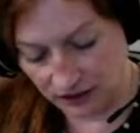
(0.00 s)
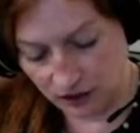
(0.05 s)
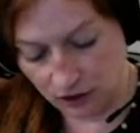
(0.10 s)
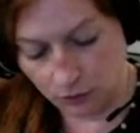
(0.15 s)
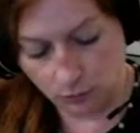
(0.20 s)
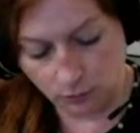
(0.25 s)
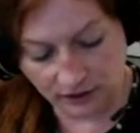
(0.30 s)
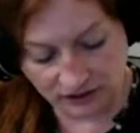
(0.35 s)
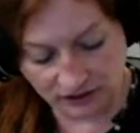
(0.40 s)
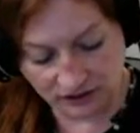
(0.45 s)

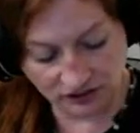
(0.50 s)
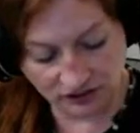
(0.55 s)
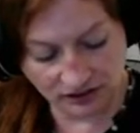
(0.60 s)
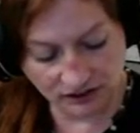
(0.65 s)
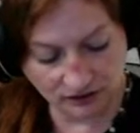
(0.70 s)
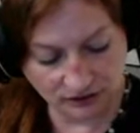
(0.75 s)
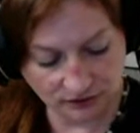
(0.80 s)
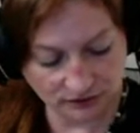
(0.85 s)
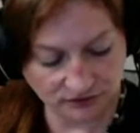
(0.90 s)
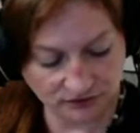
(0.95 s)
which
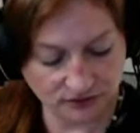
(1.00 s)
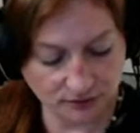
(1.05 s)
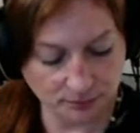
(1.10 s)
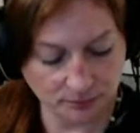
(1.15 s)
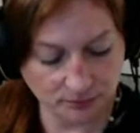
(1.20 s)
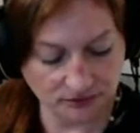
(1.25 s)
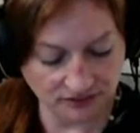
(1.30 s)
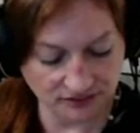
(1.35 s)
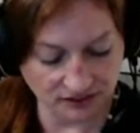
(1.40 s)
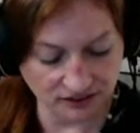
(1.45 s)
includes the
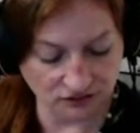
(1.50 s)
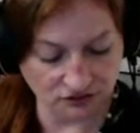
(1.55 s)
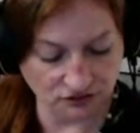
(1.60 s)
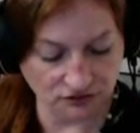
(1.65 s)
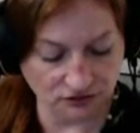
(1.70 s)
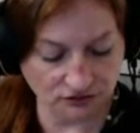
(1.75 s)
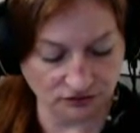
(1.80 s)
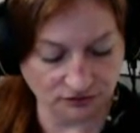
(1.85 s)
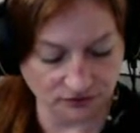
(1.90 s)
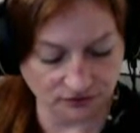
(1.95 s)

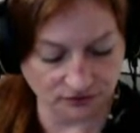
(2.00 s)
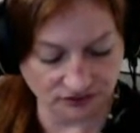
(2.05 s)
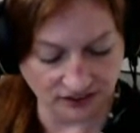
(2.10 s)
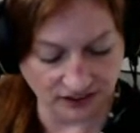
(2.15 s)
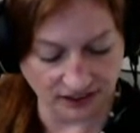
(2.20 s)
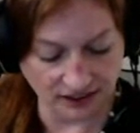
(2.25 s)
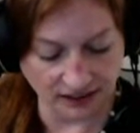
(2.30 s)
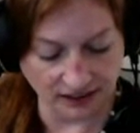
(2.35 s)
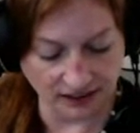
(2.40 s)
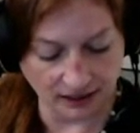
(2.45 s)
procedures for
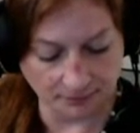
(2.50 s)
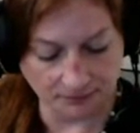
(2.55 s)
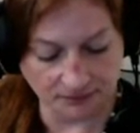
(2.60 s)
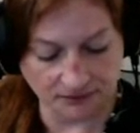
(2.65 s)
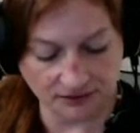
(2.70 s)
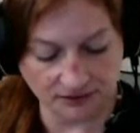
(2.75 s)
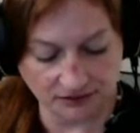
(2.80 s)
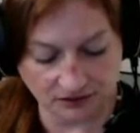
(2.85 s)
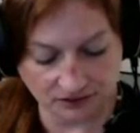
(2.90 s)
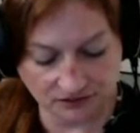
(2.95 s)
setting up the
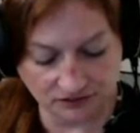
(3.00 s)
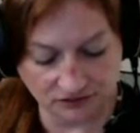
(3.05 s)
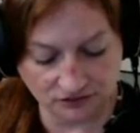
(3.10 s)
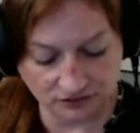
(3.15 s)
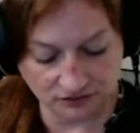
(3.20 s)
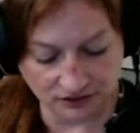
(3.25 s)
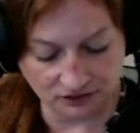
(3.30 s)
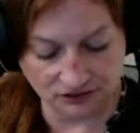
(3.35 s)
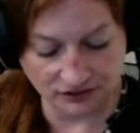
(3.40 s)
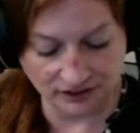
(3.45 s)

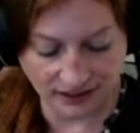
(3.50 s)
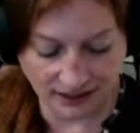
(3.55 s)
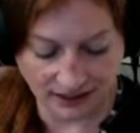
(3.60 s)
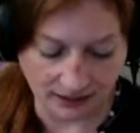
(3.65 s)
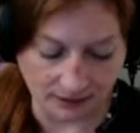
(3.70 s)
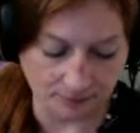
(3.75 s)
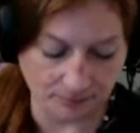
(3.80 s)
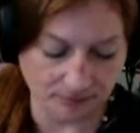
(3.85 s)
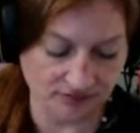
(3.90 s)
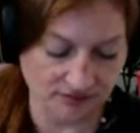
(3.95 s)
concentration
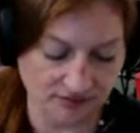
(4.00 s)
camps.